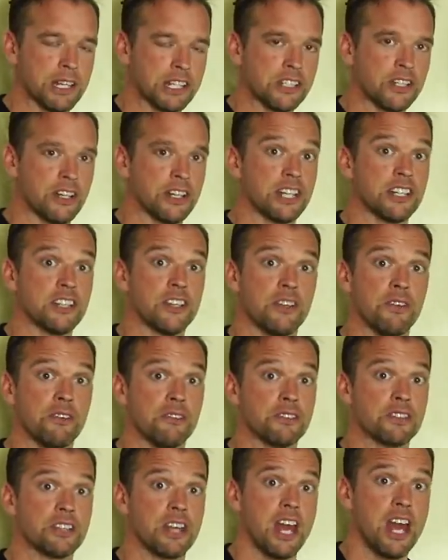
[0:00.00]
exciting
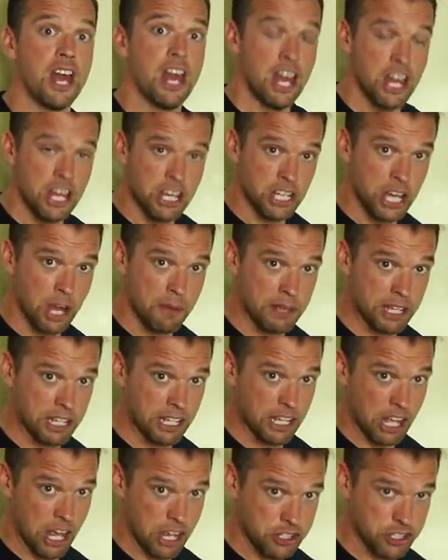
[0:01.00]
news
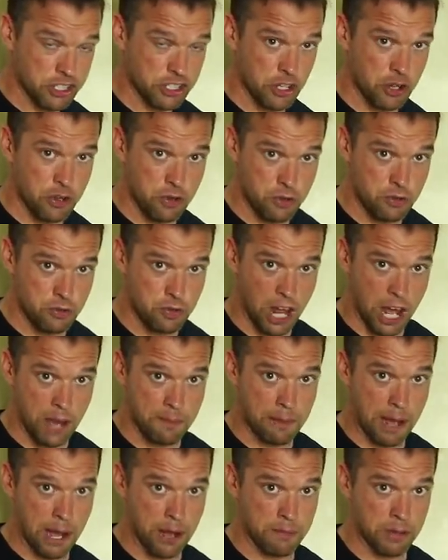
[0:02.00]
coming soon
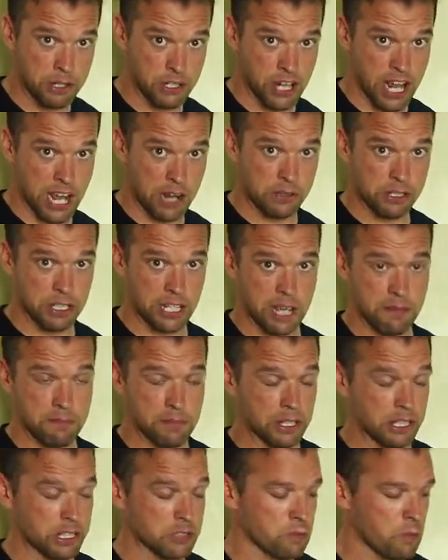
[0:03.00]
about budget
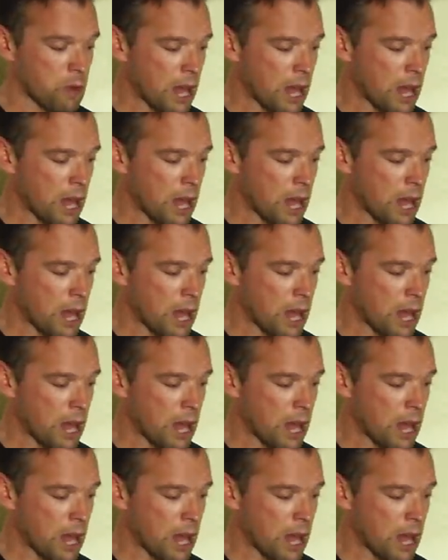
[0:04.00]
aquascaping as